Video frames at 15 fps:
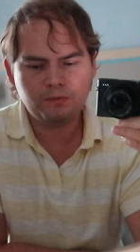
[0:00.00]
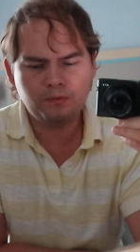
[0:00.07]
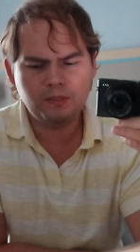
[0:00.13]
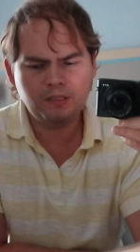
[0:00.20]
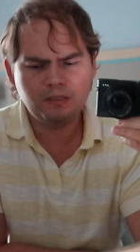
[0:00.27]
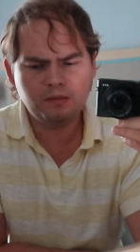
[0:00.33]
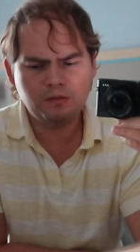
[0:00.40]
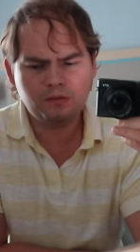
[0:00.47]

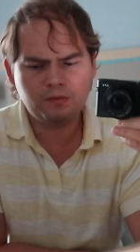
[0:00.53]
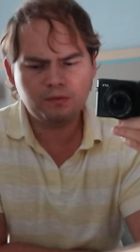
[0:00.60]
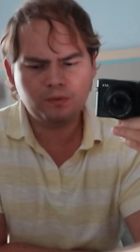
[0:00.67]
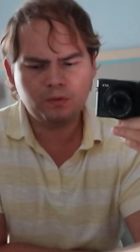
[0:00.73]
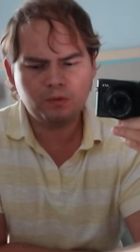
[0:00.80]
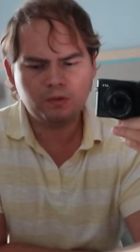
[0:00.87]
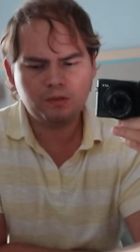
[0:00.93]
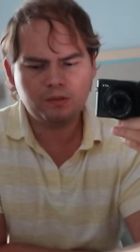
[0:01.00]
three or
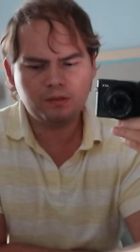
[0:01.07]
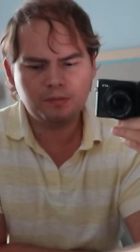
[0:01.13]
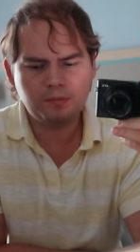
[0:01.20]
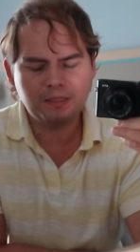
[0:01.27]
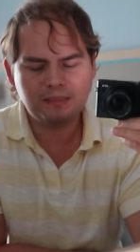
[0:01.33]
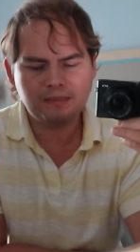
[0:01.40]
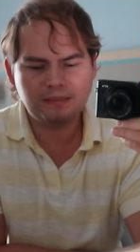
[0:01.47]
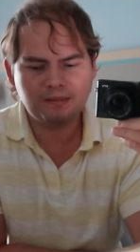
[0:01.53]
four
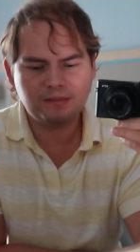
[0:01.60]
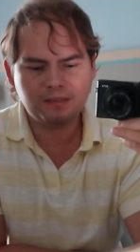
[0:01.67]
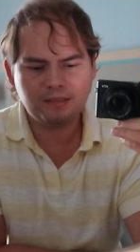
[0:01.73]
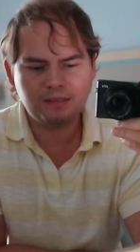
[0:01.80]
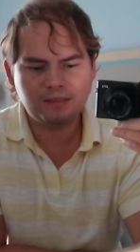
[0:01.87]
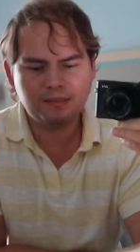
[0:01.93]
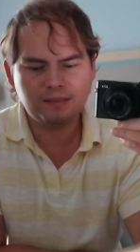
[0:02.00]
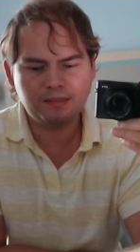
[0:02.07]

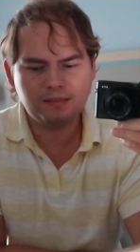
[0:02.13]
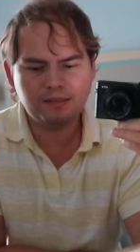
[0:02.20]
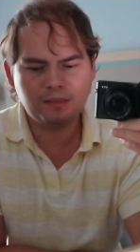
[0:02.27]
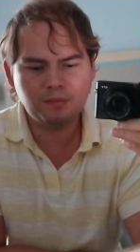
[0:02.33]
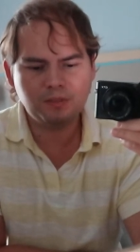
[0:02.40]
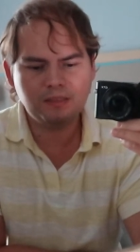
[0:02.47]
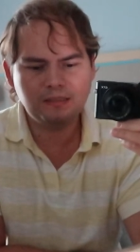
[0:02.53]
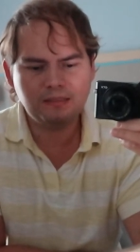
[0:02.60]
passengers
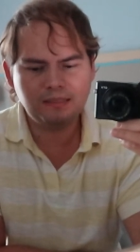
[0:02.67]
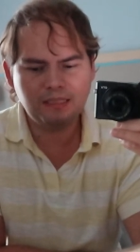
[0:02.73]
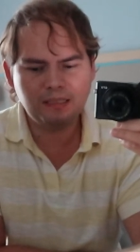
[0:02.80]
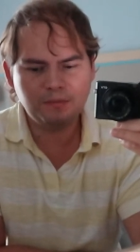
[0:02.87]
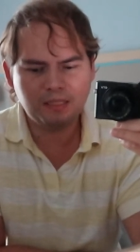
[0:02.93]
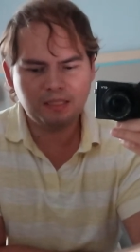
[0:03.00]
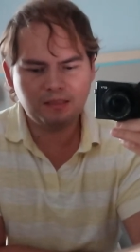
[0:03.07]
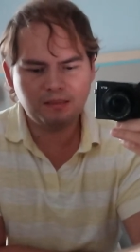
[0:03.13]
about the
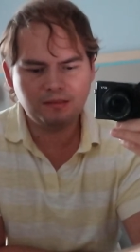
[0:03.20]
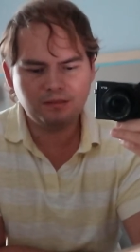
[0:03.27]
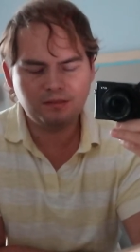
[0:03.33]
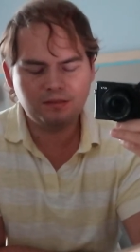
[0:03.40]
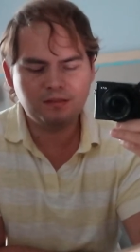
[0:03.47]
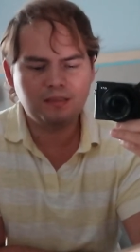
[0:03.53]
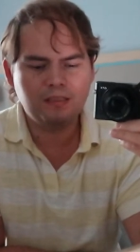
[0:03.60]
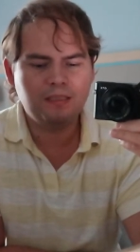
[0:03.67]
same
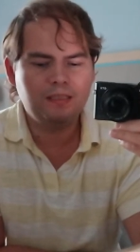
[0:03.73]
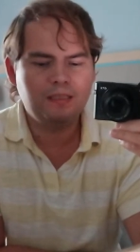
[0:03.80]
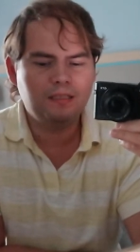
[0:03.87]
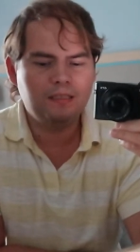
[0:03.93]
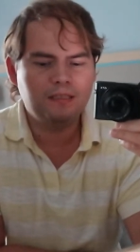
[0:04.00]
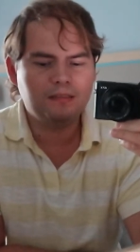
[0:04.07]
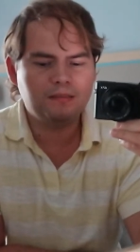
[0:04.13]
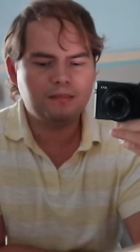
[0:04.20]
age
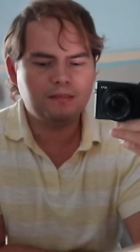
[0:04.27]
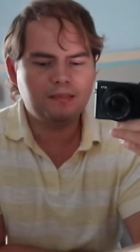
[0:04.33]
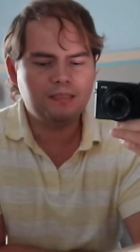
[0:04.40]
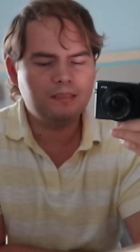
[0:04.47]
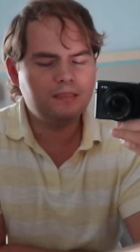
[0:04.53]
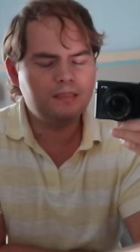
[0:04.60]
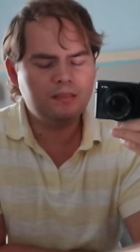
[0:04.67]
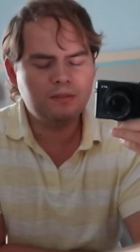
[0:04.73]

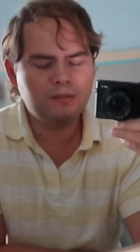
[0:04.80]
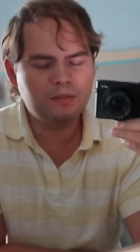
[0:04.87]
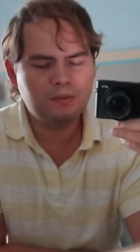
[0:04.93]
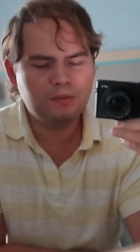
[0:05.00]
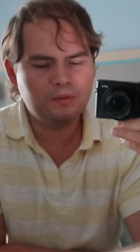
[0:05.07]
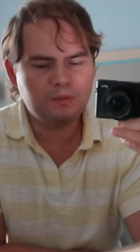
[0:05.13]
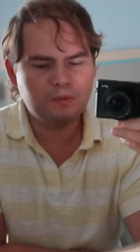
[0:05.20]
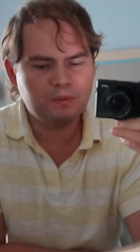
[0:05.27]
they
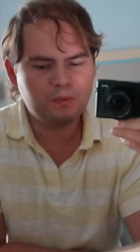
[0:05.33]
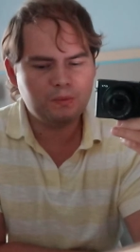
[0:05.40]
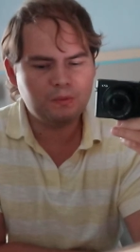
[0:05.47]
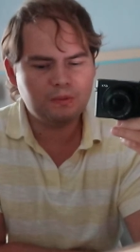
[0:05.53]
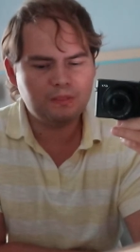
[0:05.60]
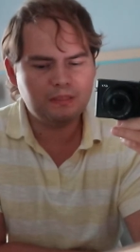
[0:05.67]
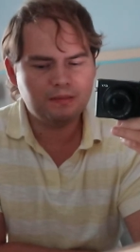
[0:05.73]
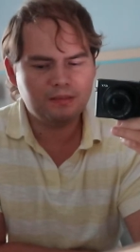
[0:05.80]
didn't
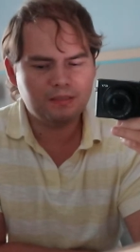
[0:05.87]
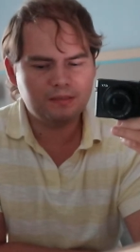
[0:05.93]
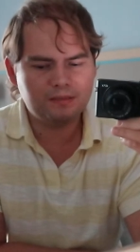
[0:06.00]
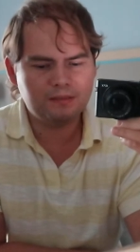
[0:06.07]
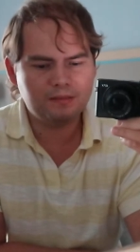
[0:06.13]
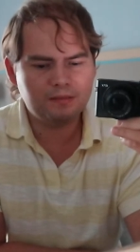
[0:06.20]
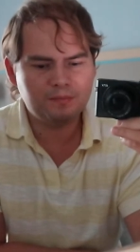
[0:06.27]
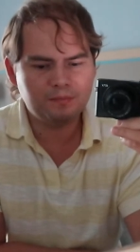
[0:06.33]
know each
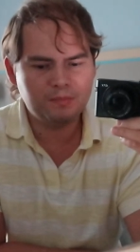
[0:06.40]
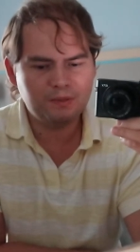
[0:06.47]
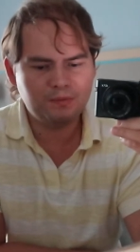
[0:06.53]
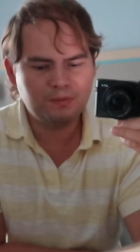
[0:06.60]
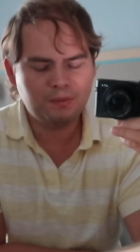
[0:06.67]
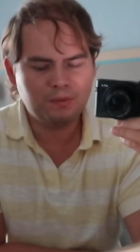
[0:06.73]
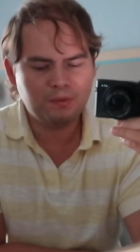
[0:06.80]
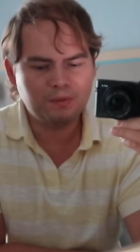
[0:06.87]
other
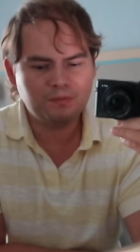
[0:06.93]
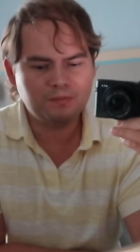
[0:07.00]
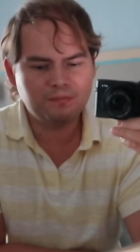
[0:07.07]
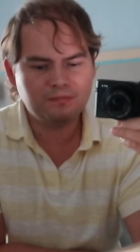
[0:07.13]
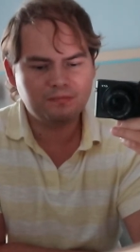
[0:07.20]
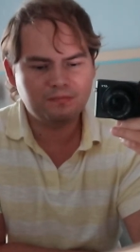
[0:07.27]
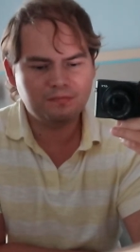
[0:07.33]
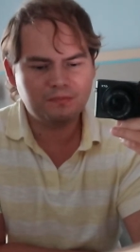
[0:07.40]
before
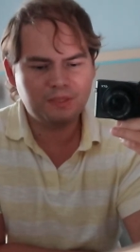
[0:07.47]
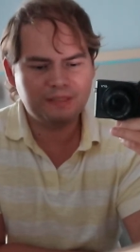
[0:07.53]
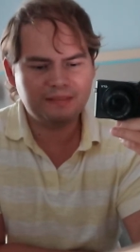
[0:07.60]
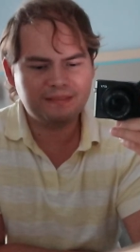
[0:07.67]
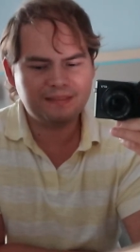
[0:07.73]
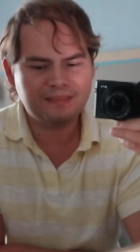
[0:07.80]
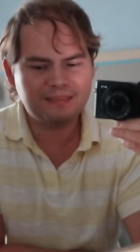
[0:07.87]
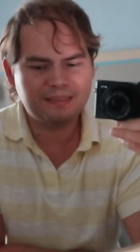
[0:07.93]

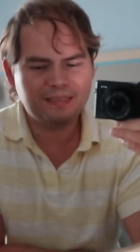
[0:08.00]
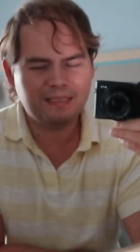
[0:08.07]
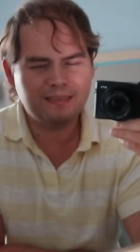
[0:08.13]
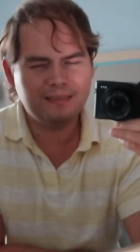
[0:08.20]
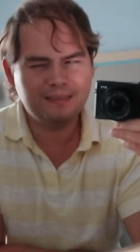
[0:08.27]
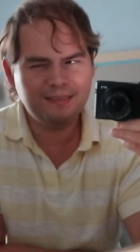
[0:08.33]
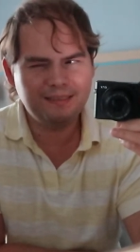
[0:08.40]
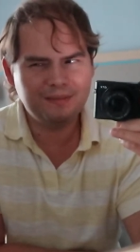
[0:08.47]
but
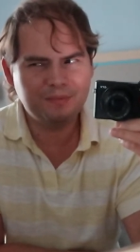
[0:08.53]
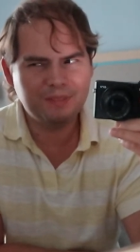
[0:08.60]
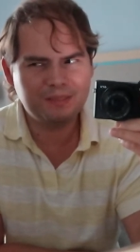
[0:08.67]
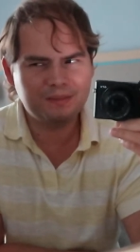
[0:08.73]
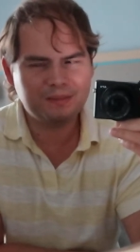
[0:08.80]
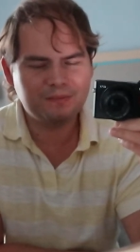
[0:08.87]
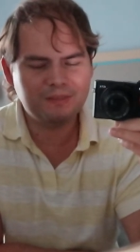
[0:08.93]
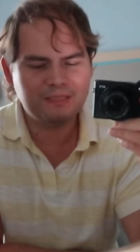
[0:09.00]
I think
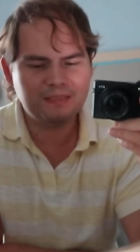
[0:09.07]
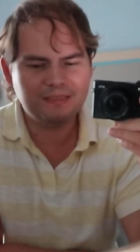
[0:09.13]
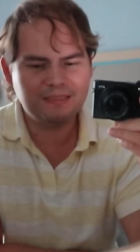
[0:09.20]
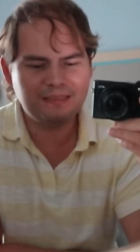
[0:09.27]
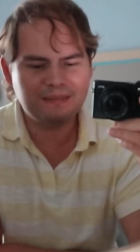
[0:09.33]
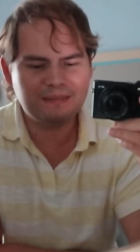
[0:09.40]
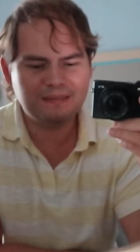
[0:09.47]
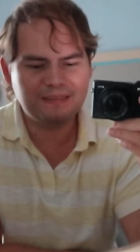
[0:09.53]
because of this
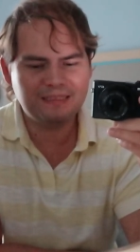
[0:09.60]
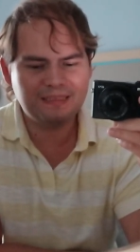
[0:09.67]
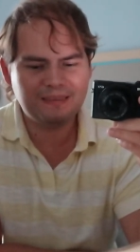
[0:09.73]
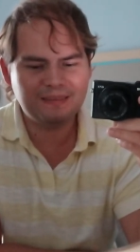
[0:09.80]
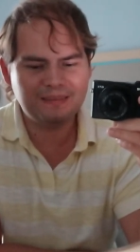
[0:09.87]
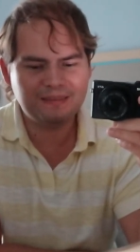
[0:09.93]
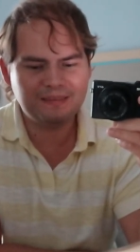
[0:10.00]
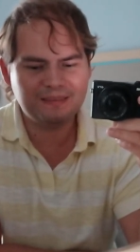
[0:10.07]
singing,
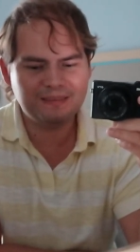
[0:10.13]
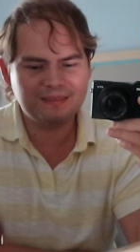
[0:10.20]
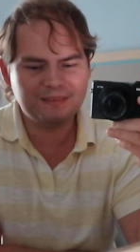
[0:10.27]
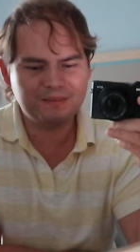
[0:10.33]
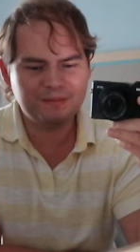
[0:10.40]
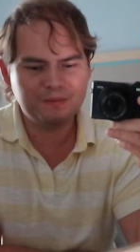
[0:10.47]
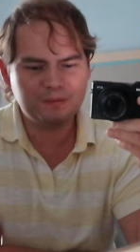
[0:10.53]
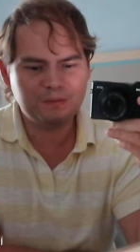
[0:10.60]
they
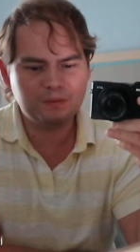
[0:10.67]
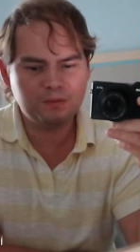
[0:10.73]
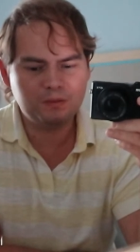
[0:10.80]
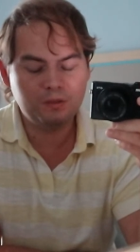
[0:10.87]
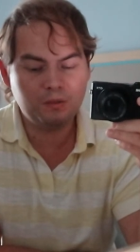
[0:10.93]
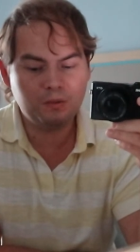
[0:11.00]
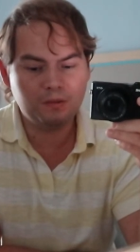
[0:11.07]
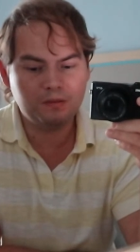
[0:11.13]
started to
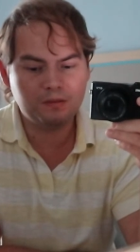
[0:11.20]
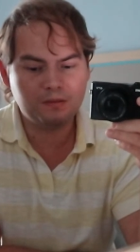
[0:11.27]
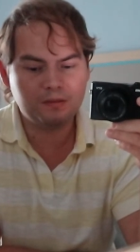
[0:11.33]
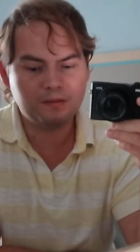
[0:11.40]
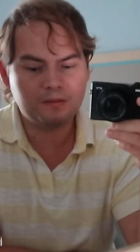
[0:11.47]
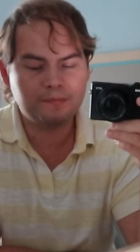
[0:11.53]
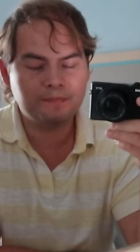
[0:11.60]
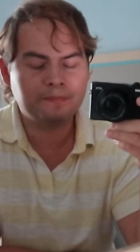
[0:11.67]

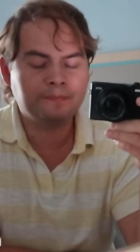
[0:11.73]
talk.